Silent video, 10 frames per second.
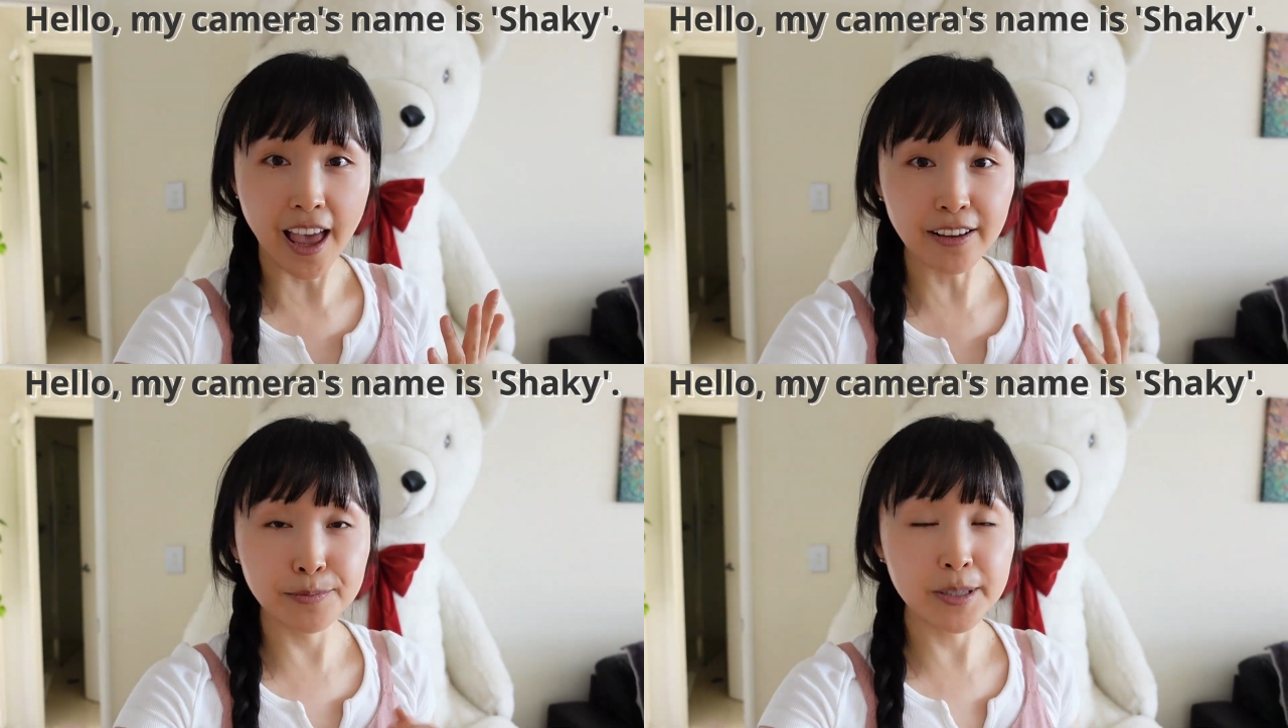
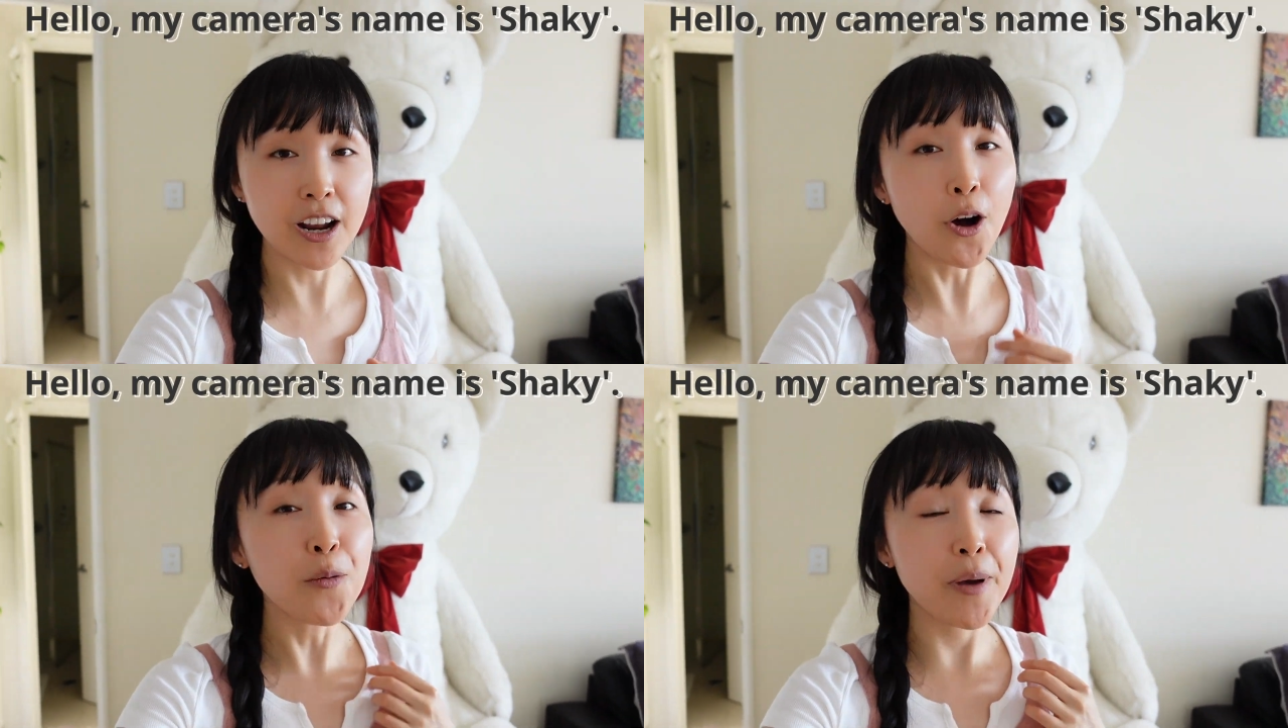I've been
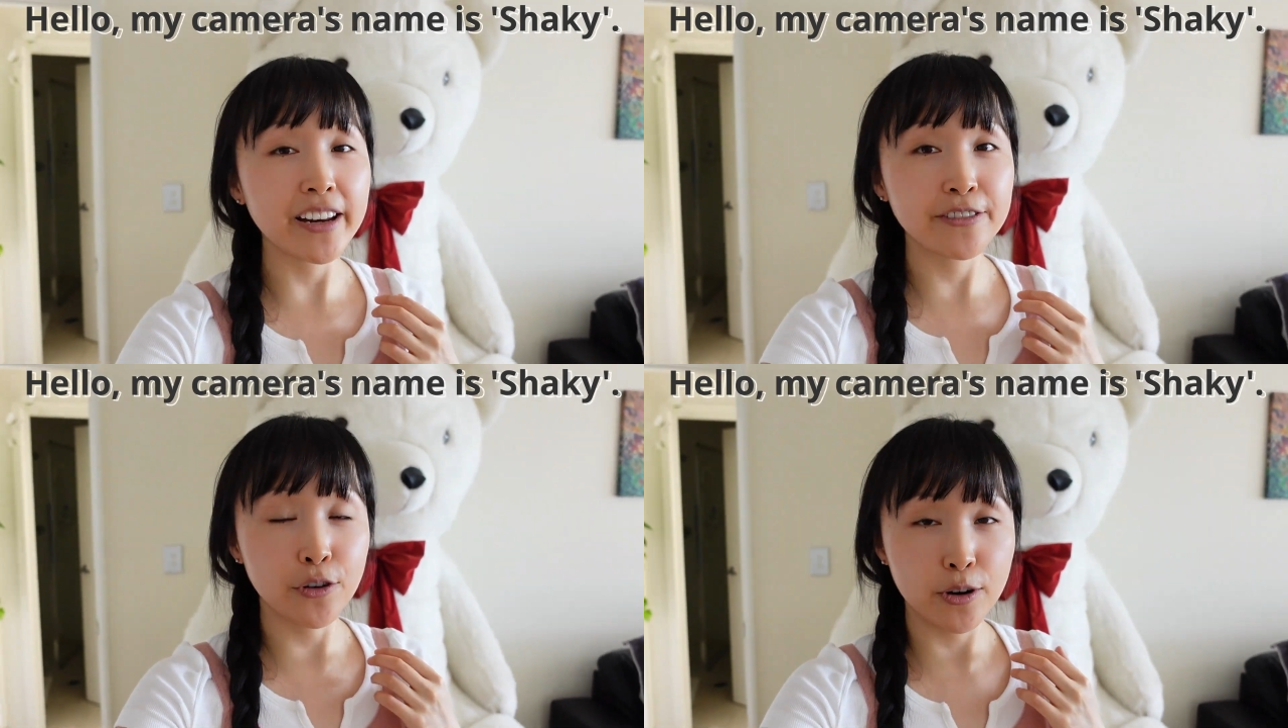on
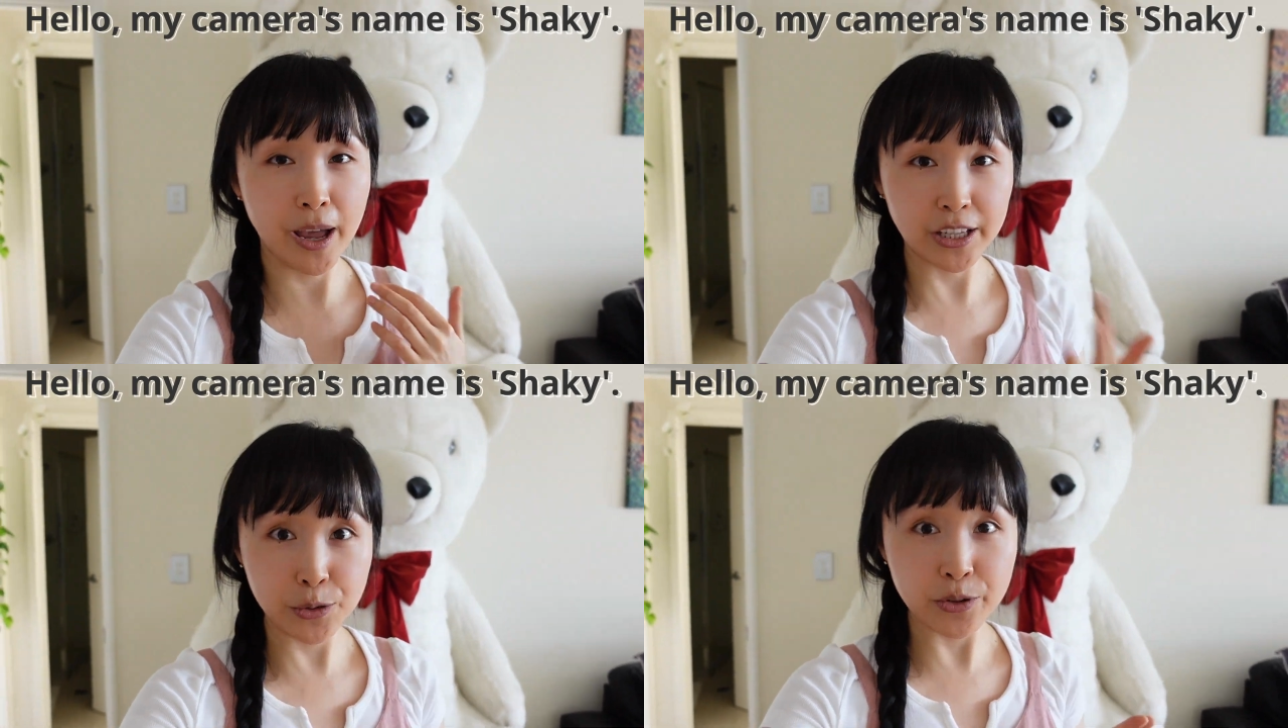OMAD for
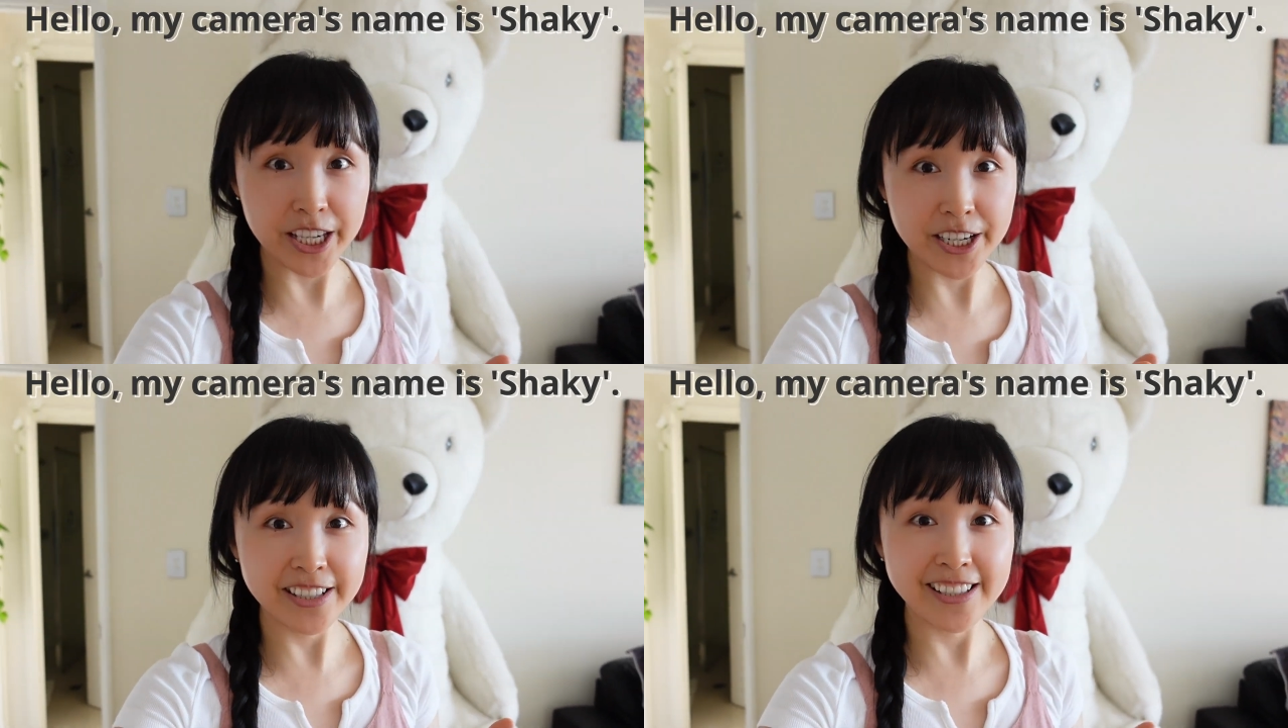about two
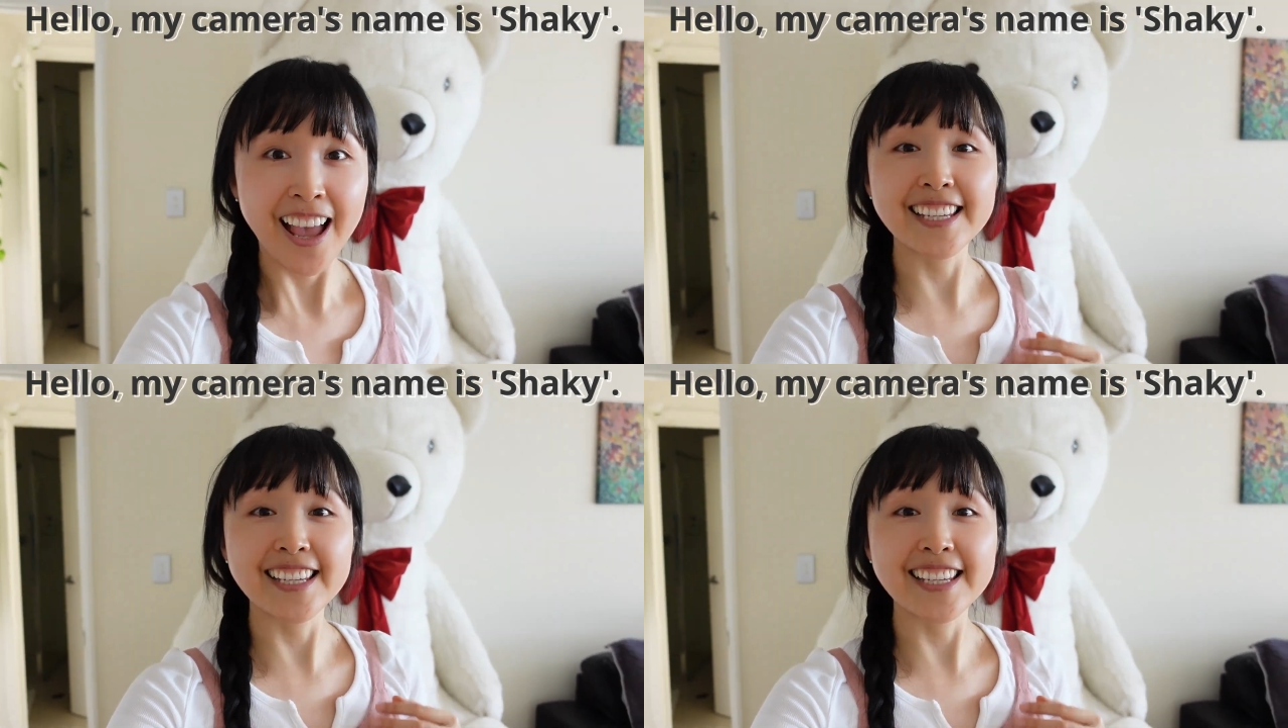years.